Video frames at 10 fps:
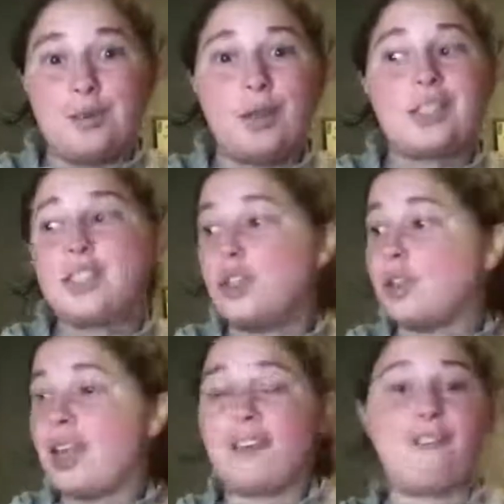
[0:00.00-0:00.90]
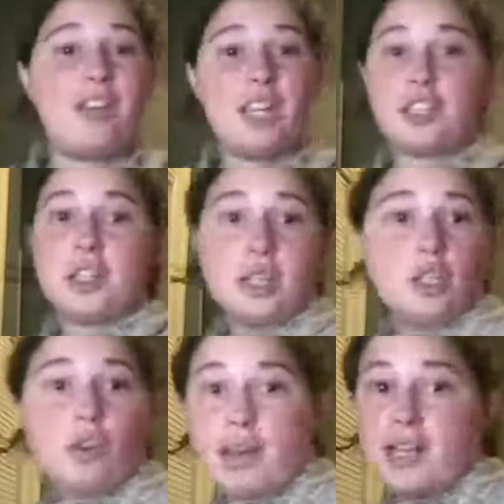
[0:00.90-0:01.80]
once you're like finishing the
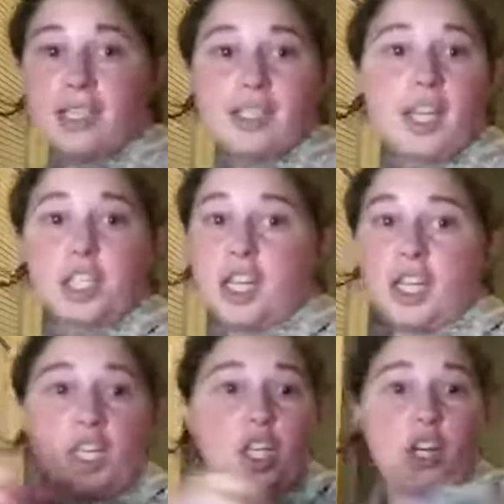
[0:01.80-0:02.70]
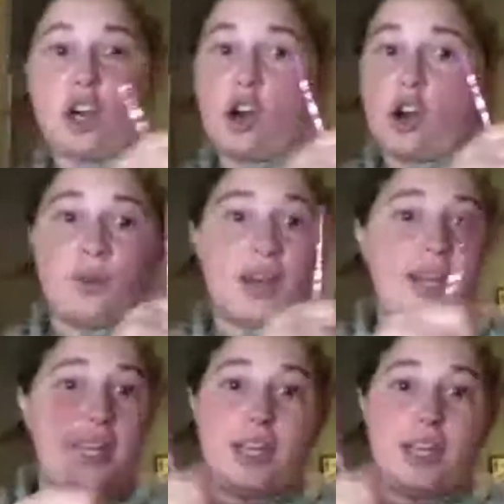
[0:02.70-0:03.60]
training session and you're
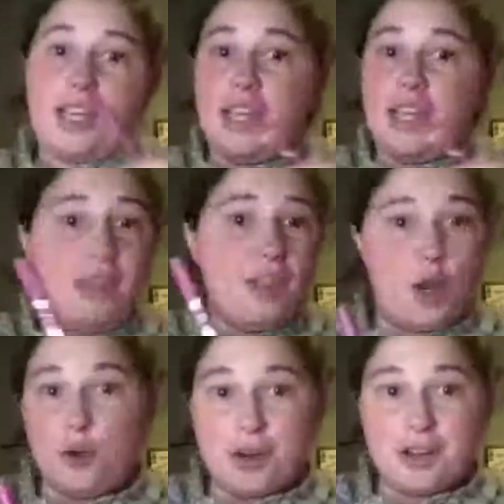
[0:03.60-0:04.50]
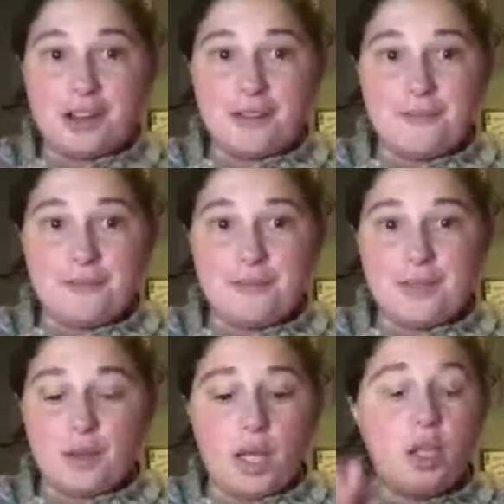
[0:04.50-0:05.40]
already in the notebook,
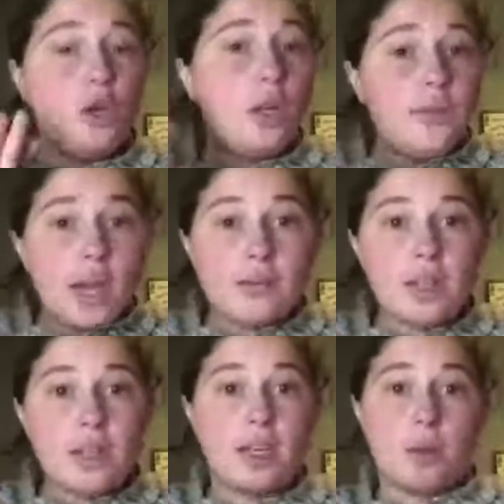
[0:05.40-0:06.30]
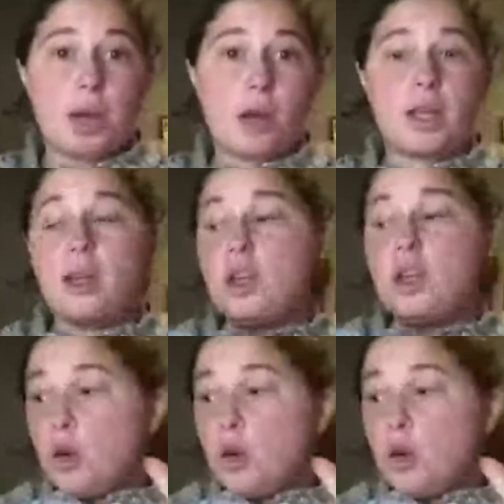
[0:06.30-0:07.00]
right? You don't even have to think about it.